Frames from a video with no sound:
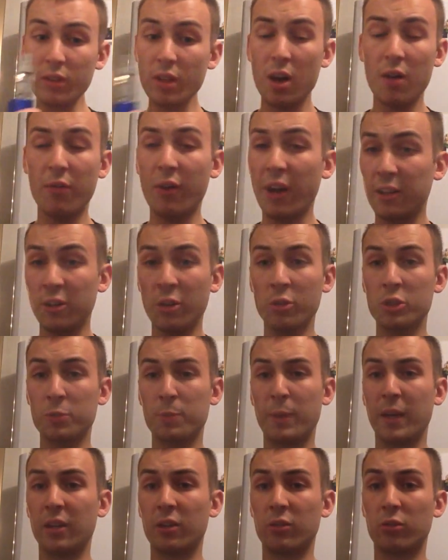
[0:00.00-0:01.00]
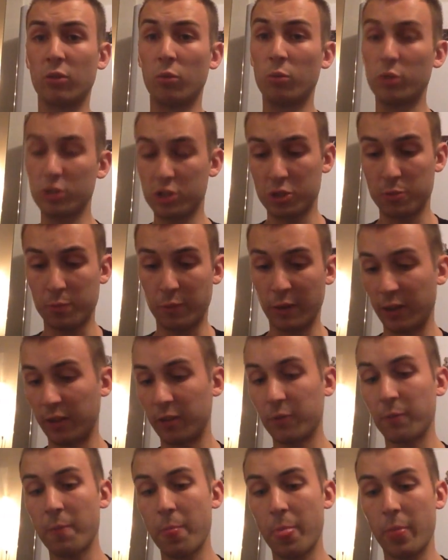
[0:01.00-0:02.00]
I've had no spitting at all, which is
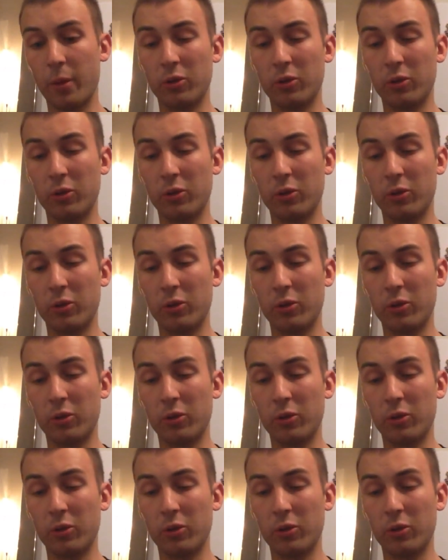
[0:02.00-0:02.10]
brilliant.